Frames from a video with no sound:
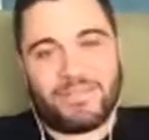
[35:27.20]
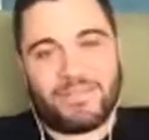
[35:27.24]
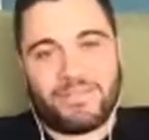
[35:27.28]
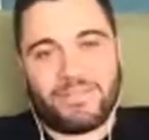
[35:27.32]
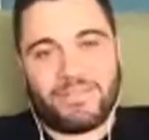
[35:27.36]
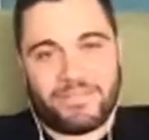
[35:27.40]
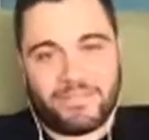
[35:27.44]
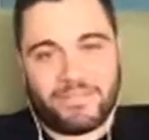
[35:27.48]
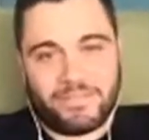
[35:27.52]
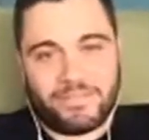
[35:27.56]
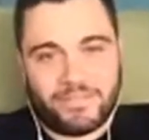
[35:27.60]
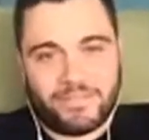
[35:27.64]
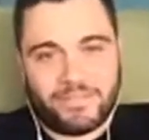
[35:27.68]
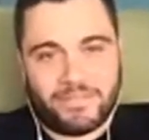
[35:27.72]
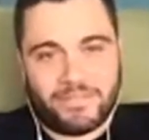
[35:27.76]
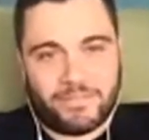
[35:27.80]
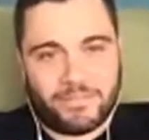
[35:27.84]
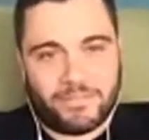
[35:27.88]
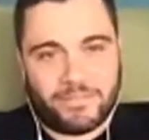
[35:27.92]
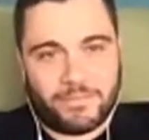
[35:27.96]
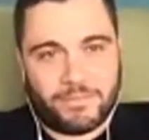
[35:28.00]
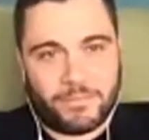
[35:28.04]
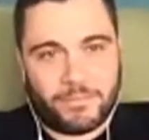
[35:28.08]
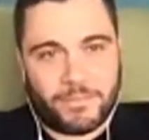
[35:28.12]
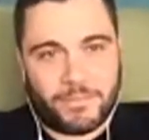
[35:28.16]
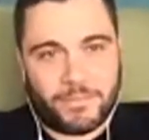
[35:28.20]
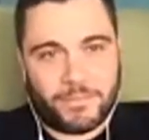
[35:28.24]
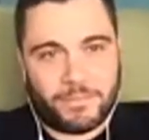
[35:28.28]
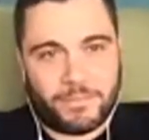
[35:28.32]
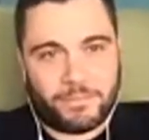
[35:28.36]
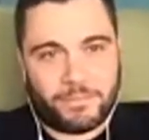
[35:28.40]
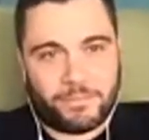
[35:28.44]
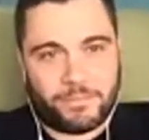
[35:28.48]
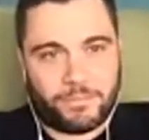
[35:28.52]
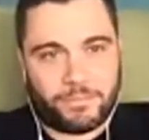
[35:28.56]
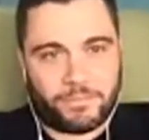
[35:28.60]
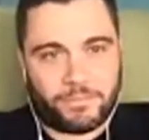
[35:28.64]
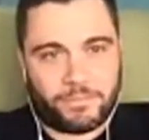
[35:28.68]

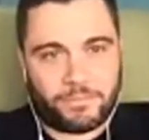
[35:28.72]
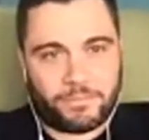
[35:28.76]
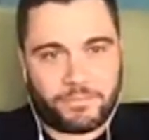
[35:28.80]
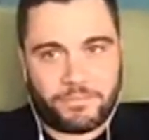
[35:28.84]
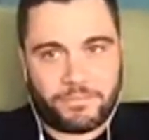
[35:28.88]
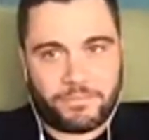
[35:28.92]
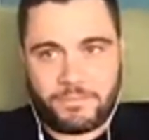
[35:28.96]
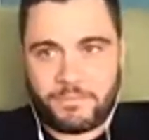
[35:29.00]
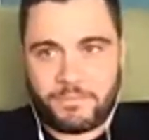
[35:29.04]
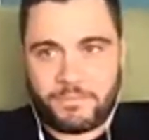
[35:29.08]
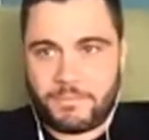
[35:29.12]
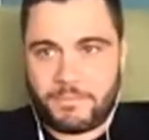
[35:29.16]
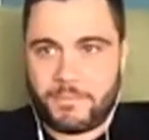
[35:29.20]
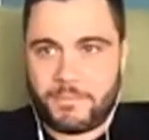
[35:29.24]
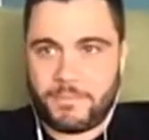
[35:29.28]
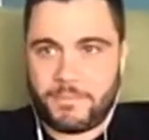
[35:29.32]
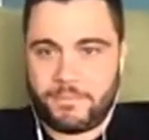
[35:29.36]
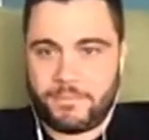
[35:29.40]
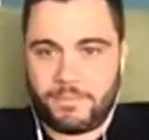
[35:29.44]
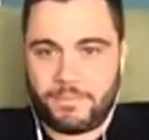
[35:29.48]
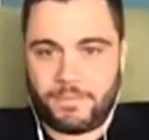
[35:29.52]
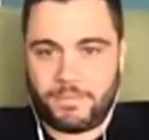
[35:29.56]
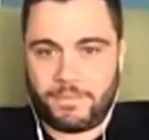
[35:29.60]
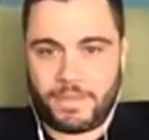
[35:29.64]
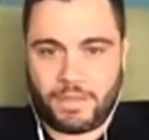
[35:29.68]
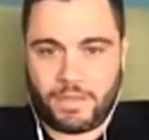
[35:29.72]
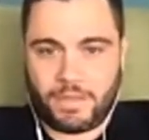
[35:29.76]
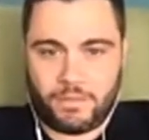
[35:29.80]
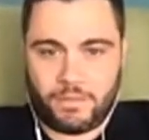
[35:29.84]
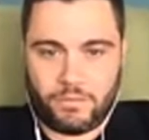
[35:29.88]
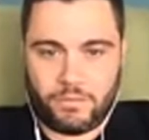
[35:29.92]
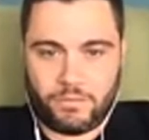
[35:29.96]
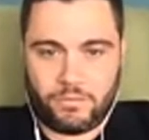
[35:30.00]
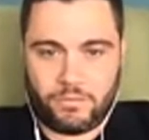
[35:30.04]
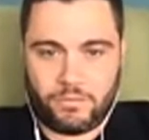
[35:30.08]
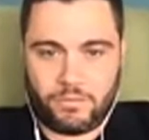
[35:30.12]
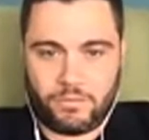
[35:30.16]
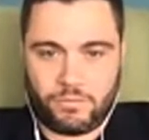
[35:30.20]

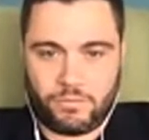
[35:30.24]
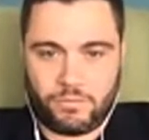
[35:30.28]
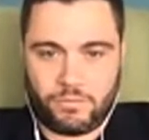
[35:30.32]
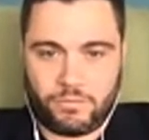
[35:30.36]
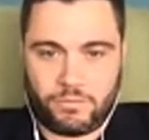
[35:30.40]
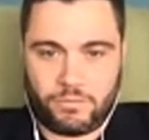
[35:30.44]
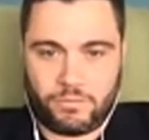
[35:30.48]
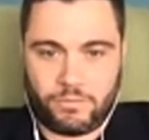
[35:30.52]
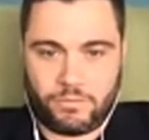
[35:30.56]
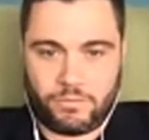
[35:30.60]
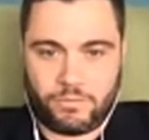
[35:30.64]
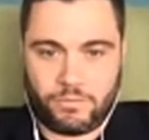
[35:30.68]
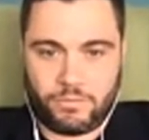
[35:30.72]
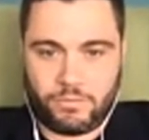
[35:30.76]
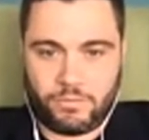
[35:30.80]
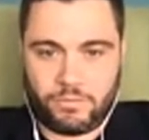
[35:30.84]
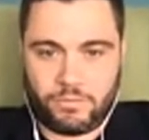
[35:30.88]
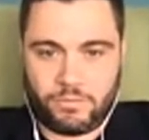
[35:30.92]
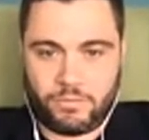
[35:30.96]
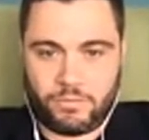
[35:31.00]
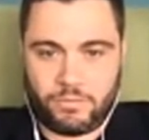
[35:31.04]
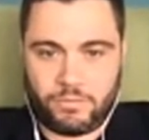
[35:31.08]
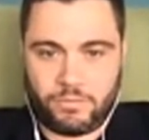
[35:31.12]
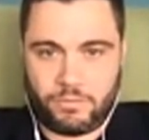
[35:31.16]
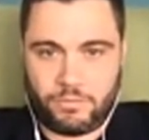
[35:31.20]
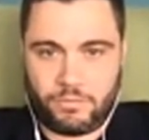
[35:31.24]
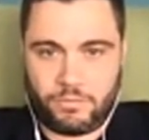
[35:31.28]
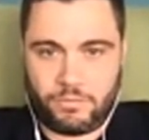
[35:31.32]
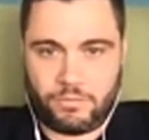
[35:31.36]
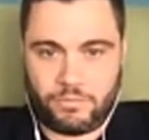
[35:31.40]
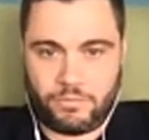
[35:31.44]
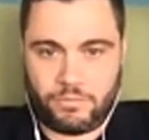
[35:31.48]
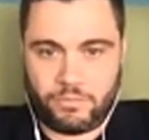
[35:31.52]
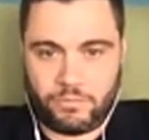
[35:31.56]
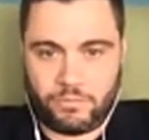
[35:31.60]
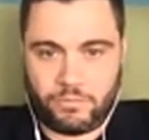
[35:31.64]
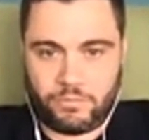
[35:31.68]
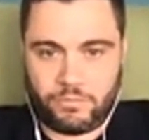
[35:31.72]

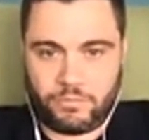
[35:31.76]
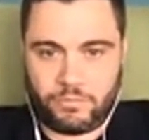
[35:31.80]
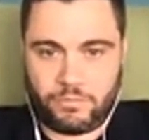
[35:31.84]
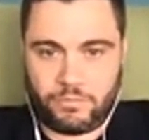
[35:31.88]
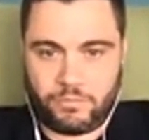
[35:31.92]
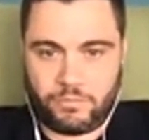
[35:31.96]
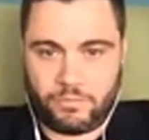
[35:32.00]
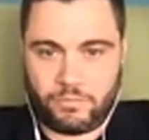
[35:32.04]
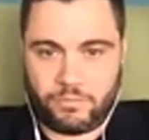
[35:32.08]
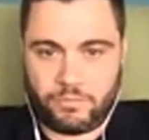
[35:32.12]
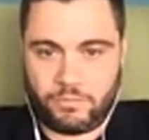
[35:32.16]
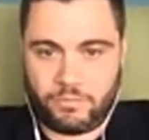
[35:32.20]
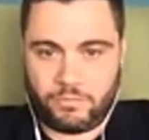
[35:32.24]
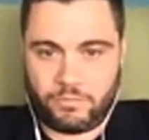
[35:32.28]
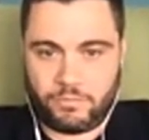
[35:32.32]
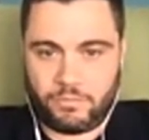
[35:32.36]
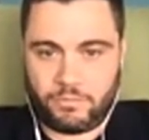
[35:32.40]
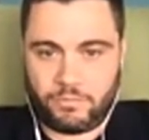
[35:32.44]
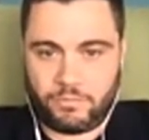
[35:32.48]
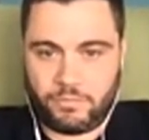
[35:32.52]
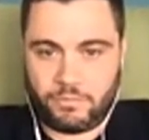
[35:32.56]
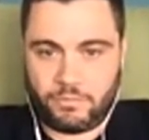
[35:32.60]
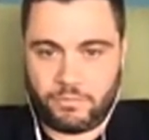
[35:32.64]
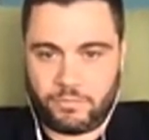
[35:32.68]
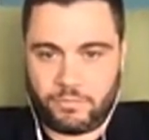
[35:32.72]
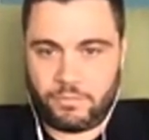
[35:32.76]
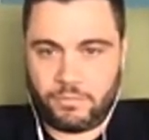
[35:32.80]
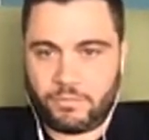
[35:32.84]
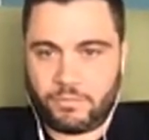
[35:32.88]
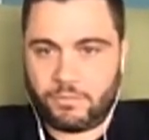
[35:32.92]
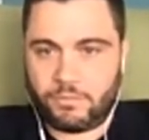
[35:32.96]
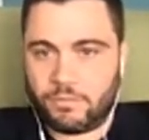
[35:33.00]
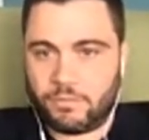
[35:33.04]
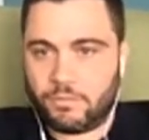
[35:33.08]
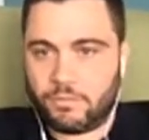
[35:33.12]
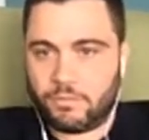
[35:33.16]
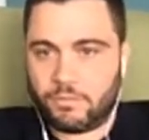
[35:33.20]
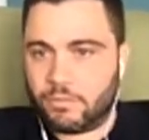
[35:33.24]

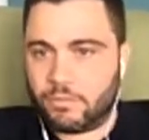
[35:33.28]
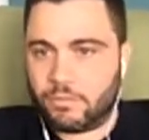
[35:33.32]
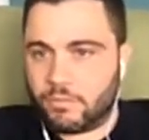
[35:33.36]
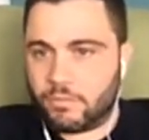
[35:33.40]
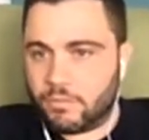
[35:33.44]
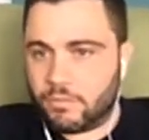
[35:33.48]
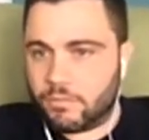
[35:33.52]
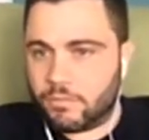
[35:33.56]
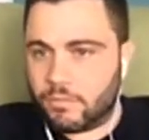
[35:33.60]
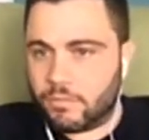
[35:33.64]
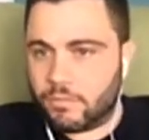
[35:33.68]
The person shown says nothing.